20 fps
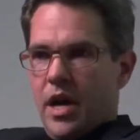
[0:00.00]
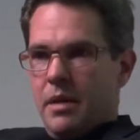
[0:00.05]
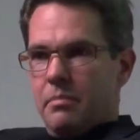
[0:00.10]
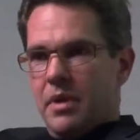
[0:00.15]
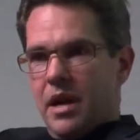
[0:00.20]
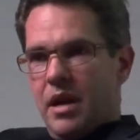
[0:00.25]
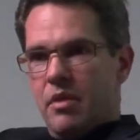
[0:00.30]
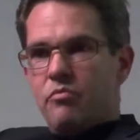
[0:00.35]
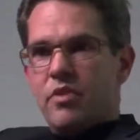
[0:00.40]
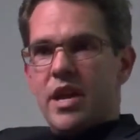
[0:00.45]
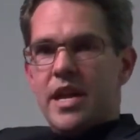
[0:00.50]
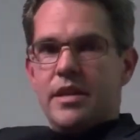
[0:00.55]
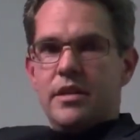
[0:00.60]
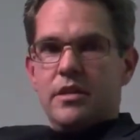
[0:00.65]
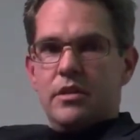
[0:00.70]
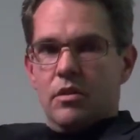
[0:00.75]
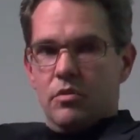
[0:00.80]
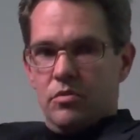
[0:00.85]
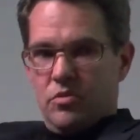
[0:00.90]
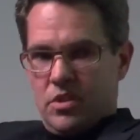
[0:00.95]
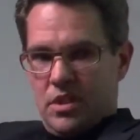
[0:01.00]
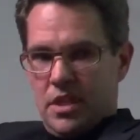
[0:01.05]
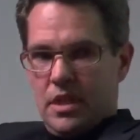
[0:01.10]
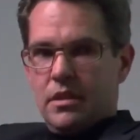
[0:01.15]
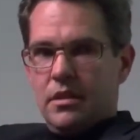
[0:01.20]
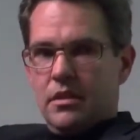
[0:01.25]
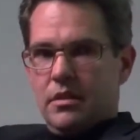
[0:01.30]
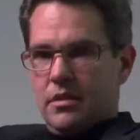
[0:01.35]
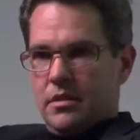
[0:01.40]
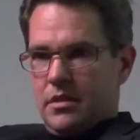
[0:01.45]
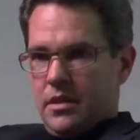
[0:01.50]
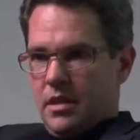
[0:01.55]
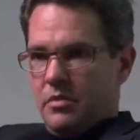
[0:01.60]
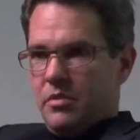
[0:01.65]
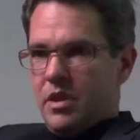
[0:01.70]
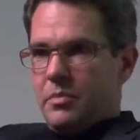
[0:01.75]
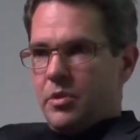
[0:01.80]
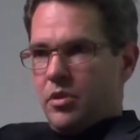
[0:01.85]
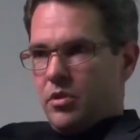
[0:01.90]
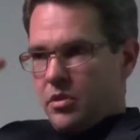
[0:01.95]
by radio signals in a
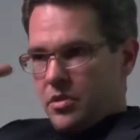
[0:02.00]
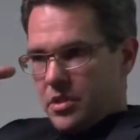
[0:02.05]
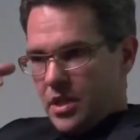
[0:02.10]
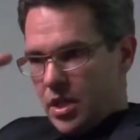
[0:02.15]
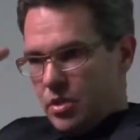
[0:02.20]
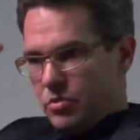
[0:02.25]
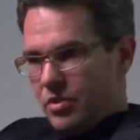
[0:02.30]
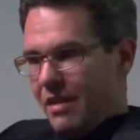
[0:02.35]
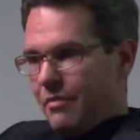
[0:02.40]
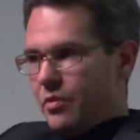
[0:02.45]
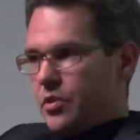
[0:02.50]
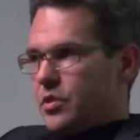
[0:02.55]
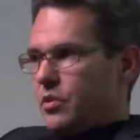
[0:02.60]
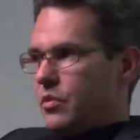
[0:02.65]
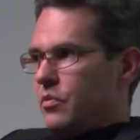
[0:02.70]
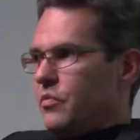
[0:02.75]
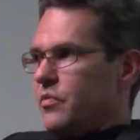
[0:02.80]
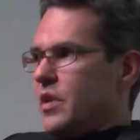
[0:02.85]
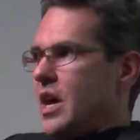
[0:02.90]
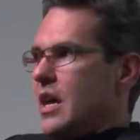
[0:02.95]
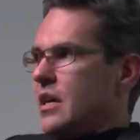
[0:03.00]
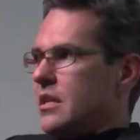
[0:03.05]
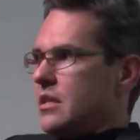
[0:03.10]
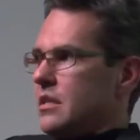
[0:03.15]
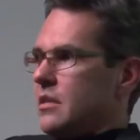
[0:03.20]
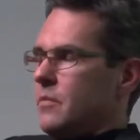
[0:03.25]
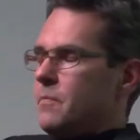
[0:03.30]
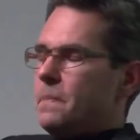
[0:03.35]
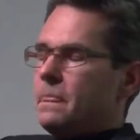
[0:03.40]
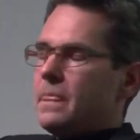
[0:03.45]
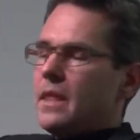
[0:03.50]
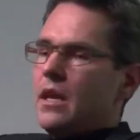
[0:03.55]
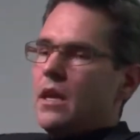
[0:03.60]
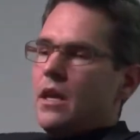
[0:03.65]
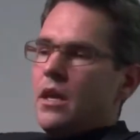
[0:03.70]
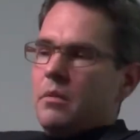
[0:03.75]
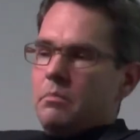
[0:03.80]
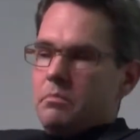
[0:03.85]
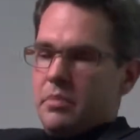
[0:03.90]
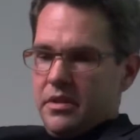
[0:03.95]
way, because they travel so fast.
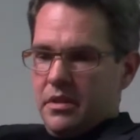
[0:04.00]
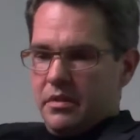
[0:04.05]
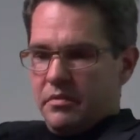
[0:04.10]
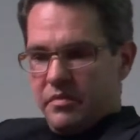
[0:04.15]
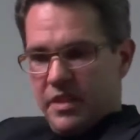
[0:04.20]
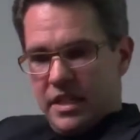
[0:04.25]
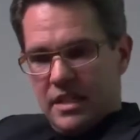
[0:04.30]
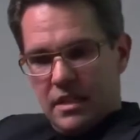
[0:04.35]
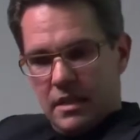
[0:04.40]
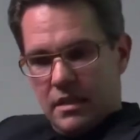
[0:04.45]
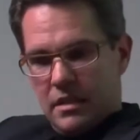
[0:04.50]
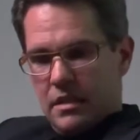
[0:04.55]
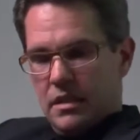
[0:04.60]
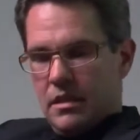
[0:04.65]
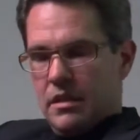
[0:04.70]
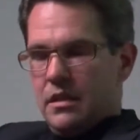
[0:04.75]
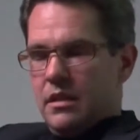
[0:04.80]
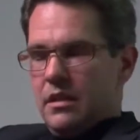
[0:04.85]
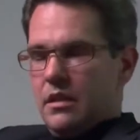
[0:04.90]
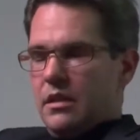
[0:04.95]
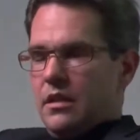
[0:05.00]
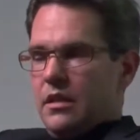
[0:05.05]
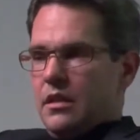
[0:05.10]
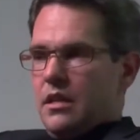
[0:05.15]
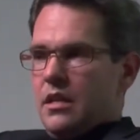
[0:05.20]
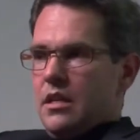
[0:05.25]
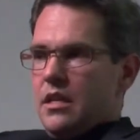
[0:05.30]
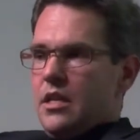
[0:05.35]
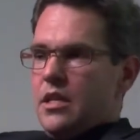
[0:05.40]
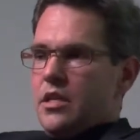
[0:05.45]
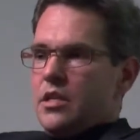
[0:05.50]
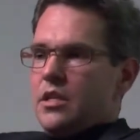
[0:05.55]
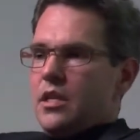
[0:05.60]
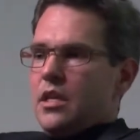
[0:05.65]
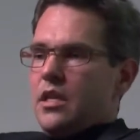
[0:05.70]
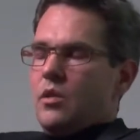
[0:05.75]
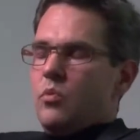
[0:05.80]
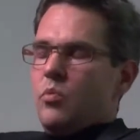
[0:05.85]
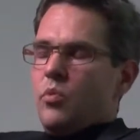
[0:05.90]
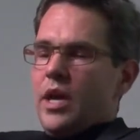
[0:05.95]
But the visit is
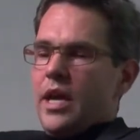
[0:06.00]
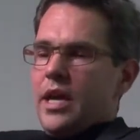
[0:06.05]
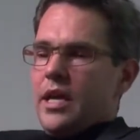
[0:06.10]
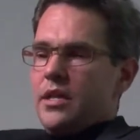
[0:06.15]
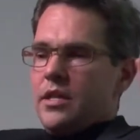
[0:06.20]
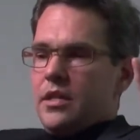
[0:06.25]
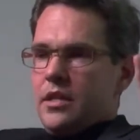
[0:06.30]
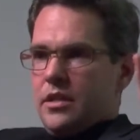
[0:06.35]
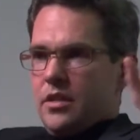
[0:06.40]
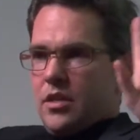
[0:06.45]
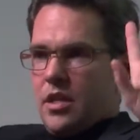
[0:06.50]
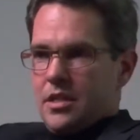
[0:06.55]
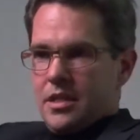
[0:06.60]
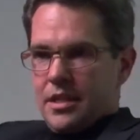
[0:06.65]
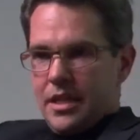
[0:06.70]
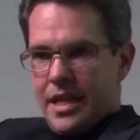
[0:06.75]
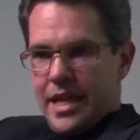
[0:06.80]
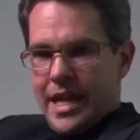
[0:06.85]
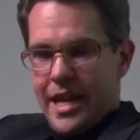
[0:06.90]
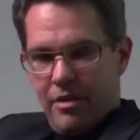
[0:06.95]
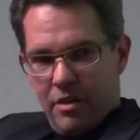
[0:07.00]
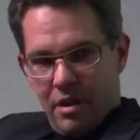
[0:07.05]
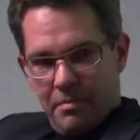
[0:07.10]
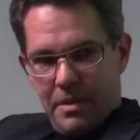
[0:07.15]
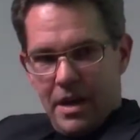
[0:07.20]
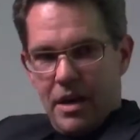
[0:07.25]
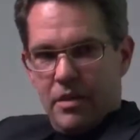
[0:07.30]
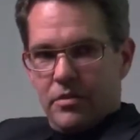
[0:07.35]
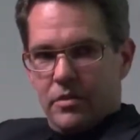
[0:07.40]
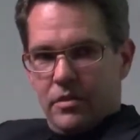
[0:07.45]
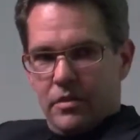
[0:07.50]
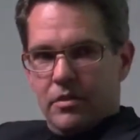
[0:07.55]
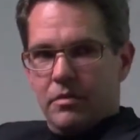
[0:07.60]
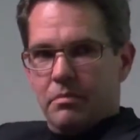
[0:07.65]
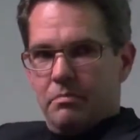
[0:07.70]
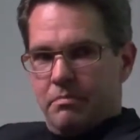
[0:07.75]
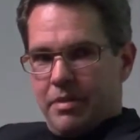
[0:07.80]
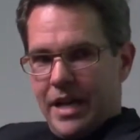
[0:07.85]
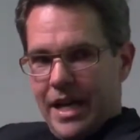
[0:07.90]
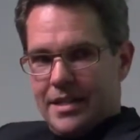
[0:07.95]
in a way doesn't care about the
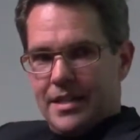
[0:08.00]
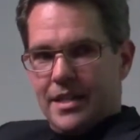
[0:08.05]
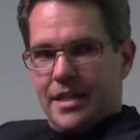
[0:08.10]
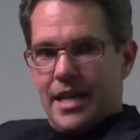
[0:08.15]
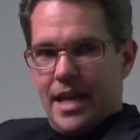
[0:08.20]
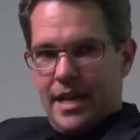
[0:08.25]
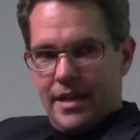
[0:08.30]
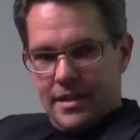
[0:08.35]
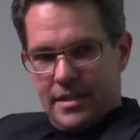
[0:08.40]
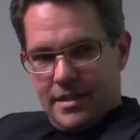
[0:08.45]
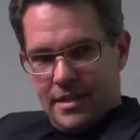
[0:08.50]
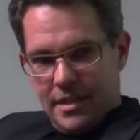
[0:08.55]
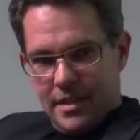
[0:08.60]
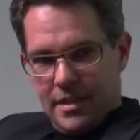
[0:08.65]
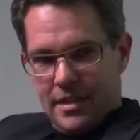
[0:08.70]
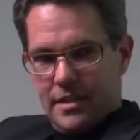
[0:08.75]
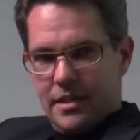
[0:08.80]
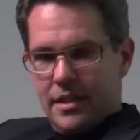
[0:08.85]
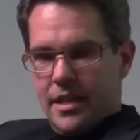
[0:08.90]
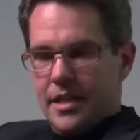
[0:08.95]
practicalities.